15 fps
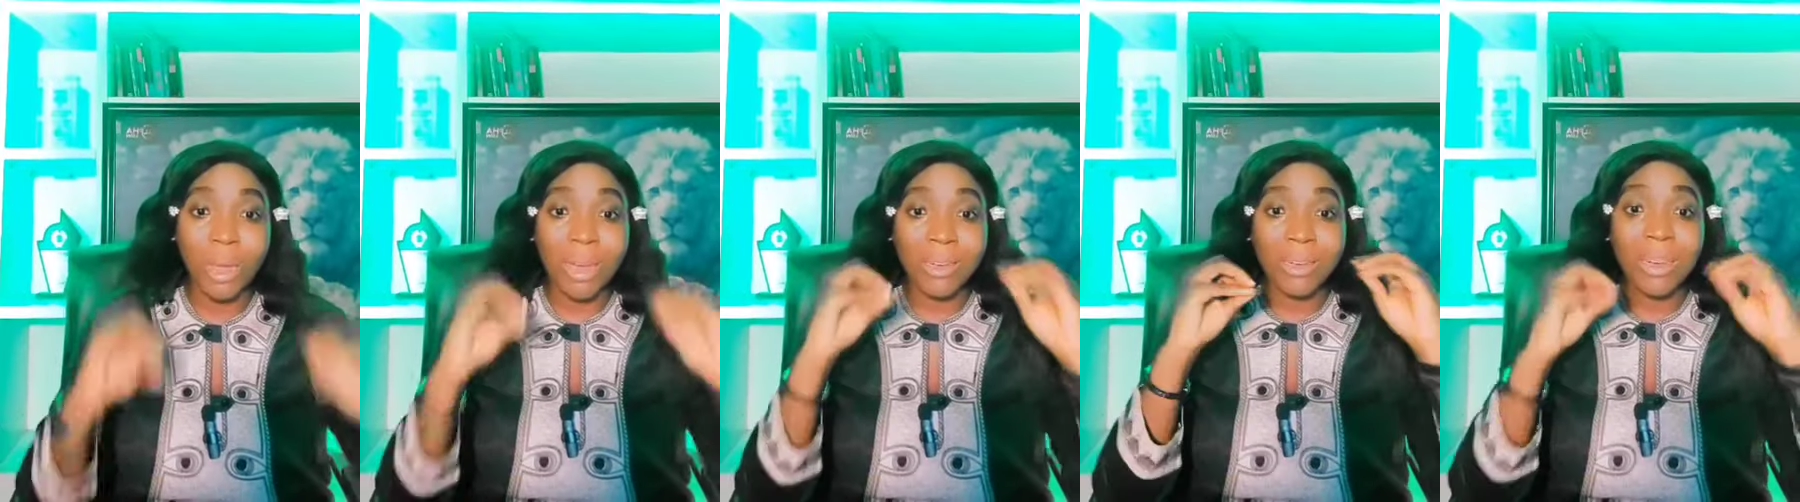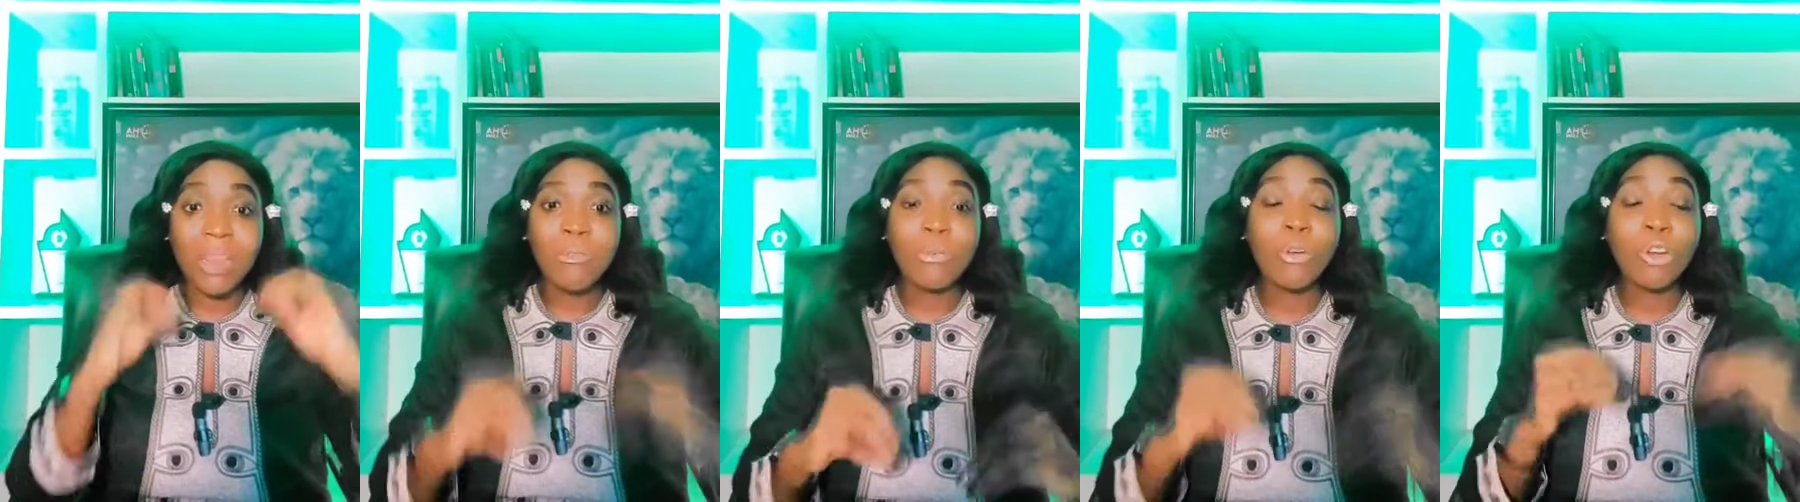and
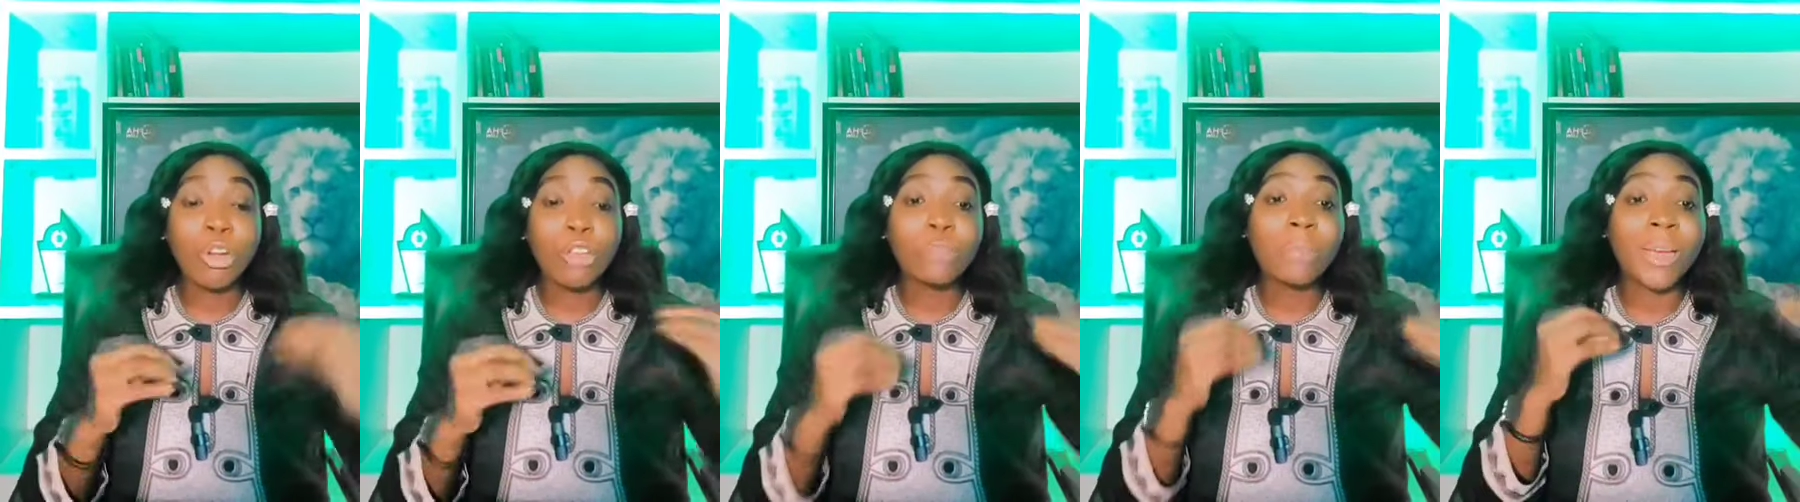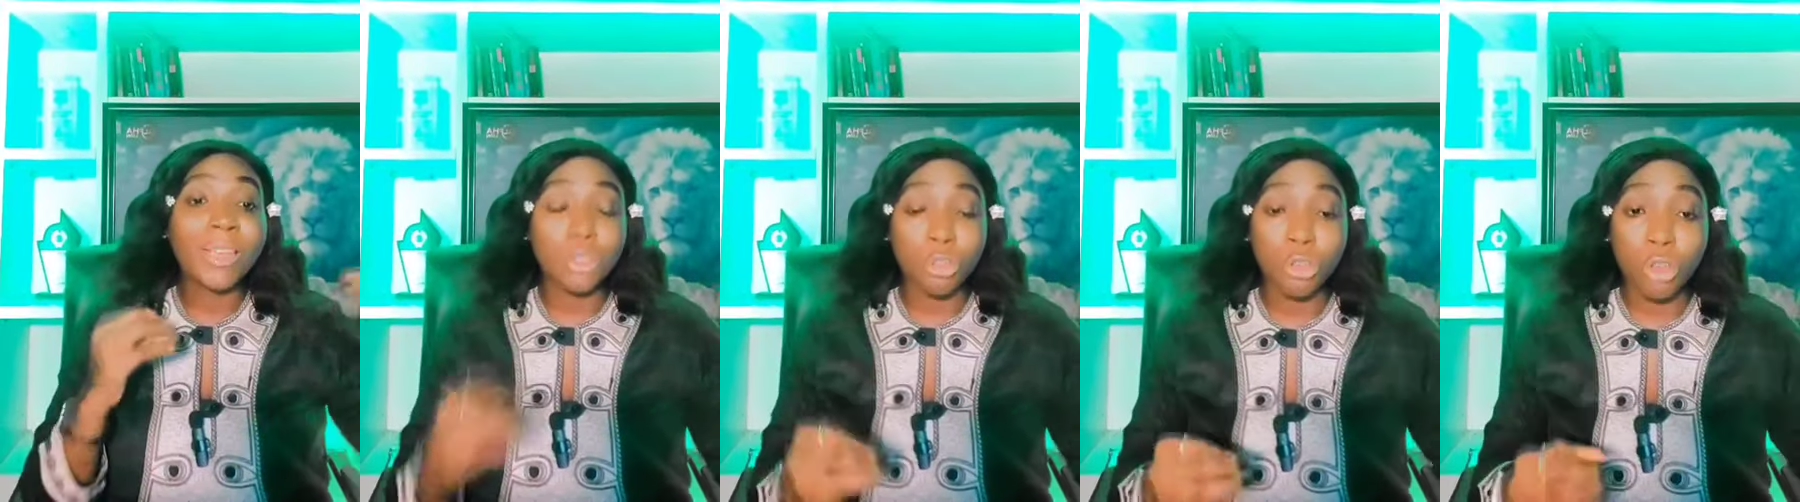followed my
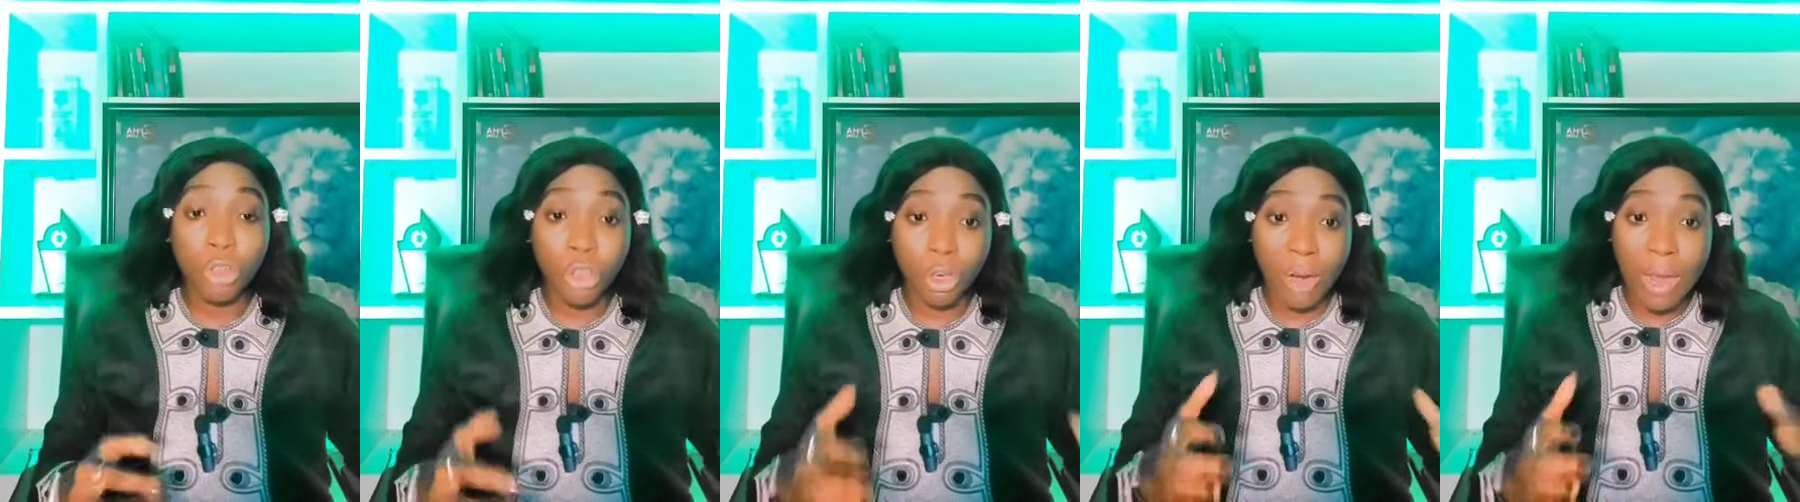instruction,